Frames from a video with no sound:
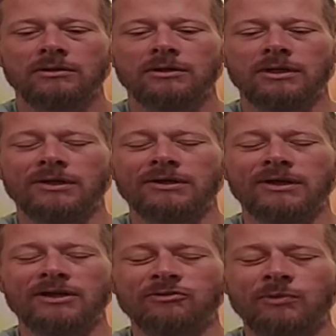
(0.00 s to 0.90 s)
And
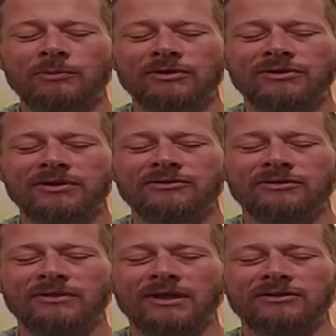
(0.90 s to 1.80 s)
as Wim would
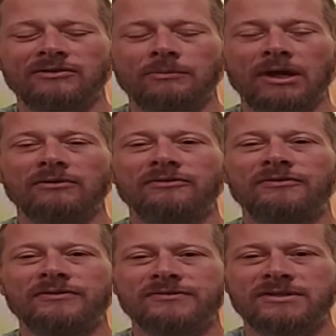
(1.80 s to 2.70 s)
teach, that's about
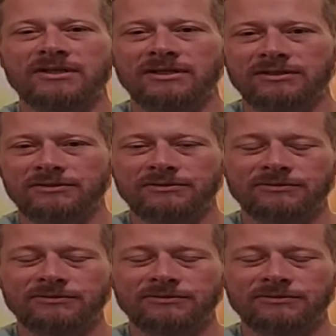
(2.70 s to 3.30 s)
15